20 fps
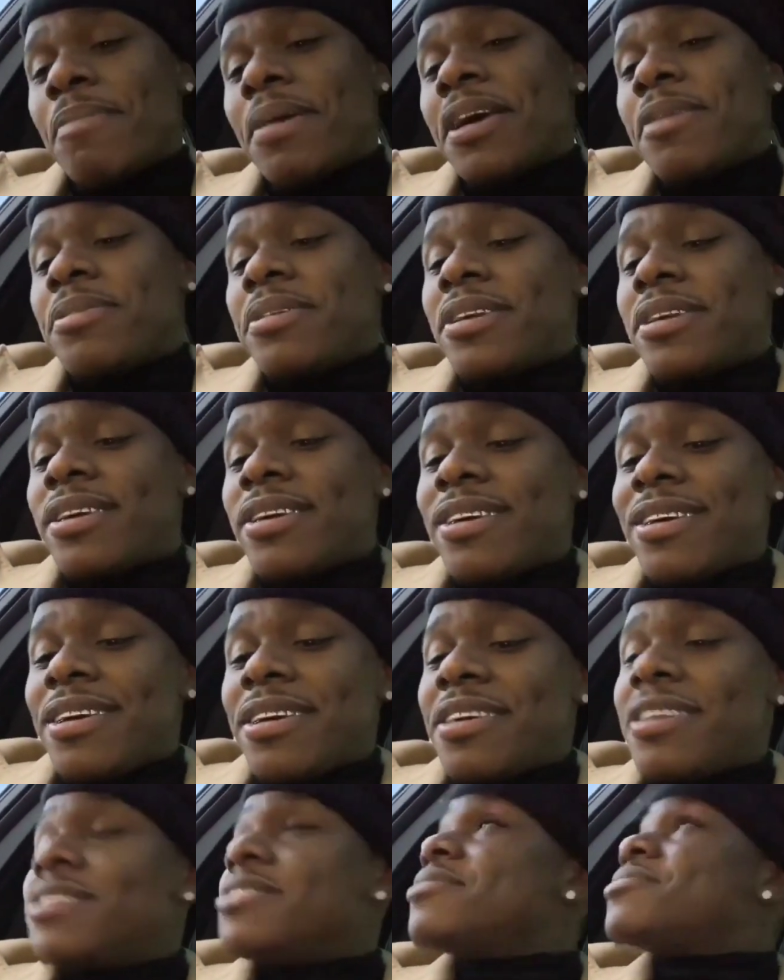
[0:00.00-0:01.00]
That ain't baby.
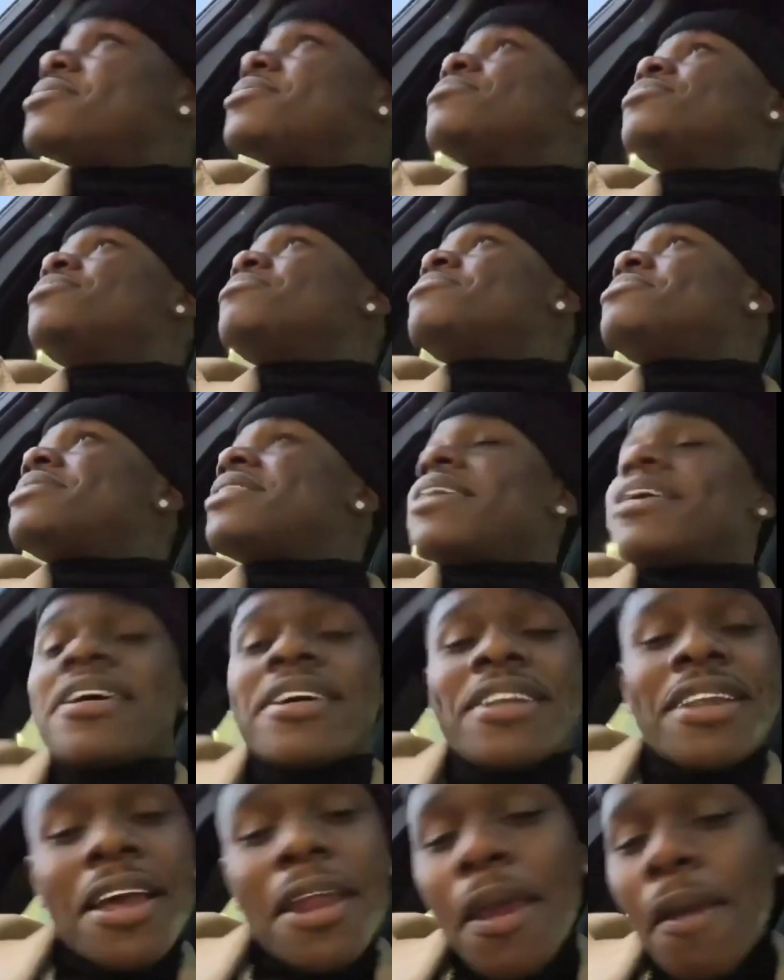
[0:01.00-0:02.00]
You see what I'm
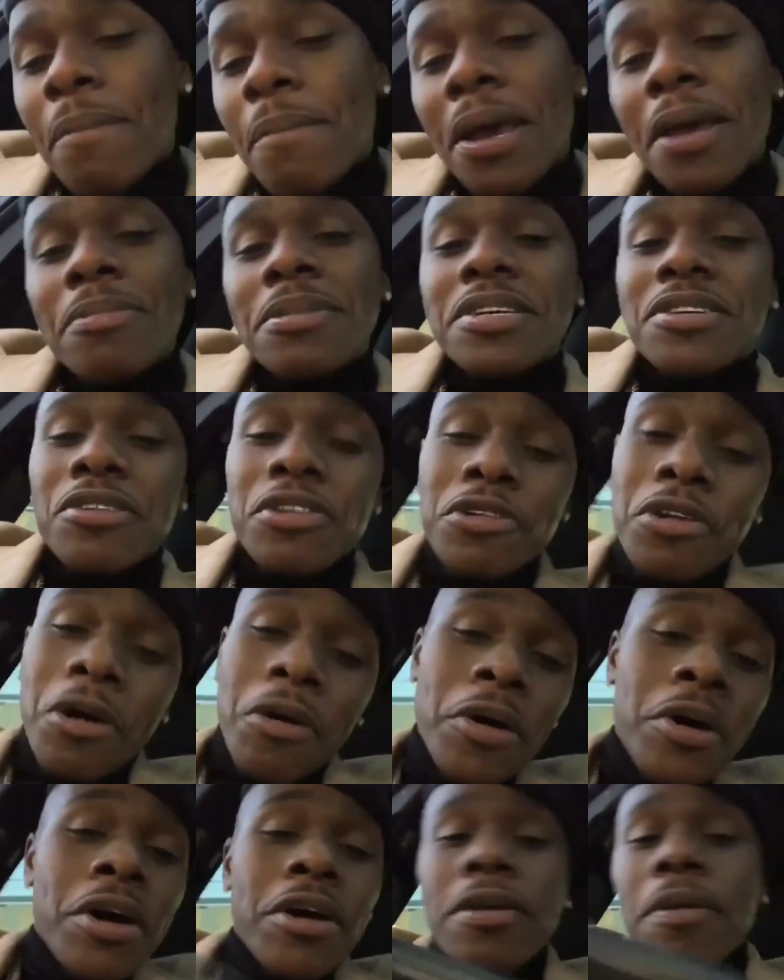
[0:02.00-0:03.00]
saying? that ain't baby.
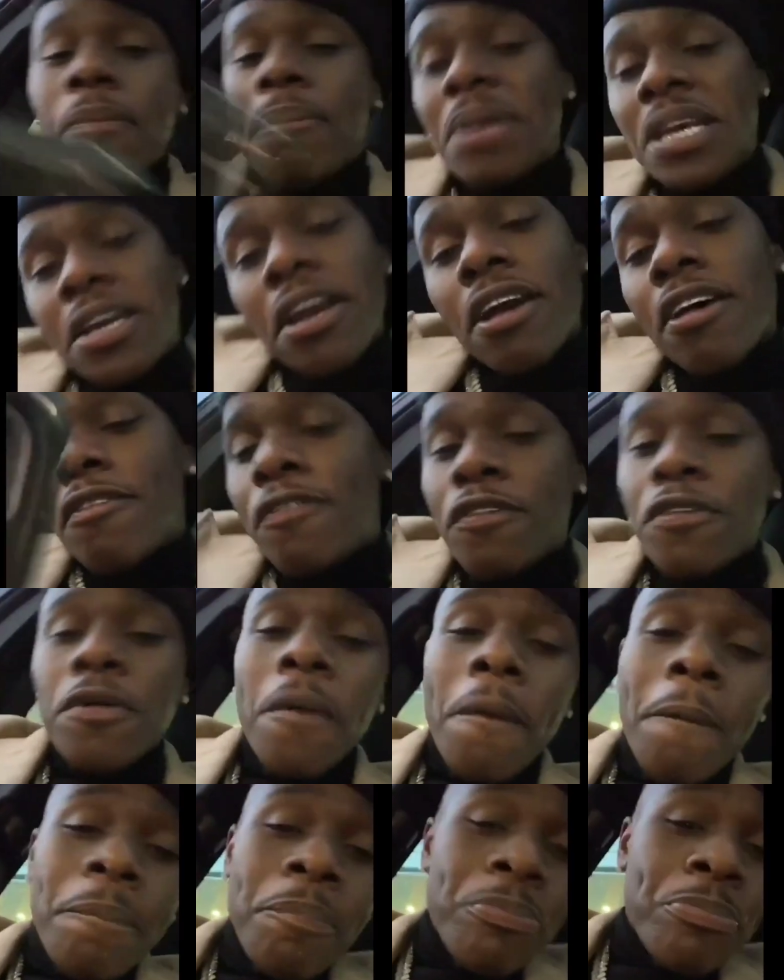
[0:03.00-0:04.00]
So you know, be
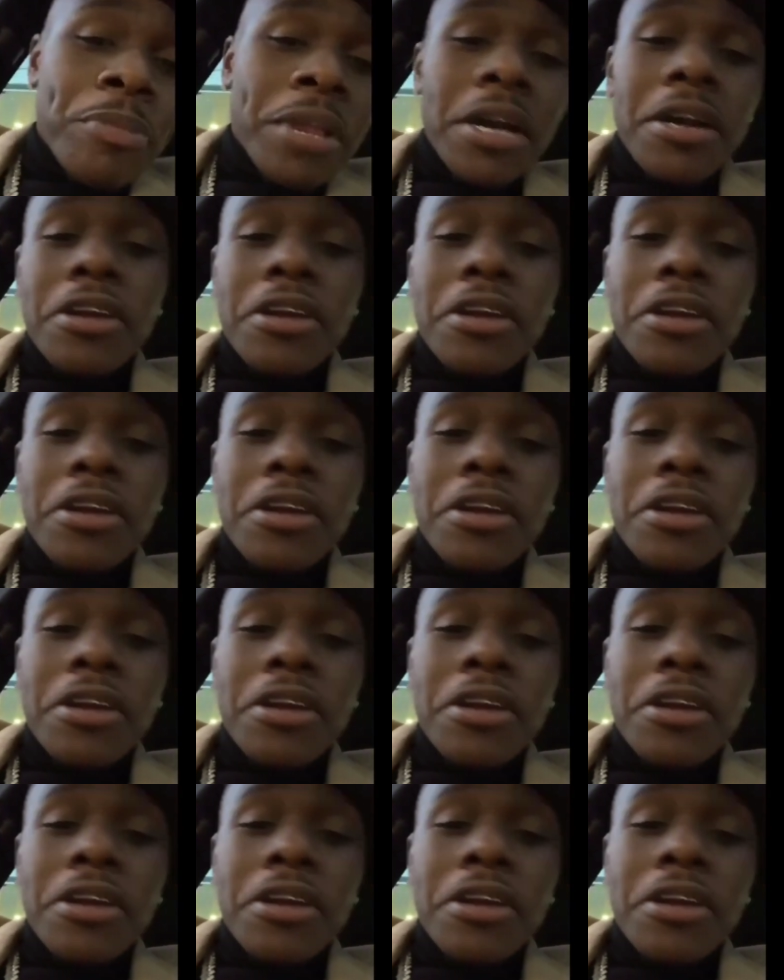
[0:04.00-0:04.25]
careful.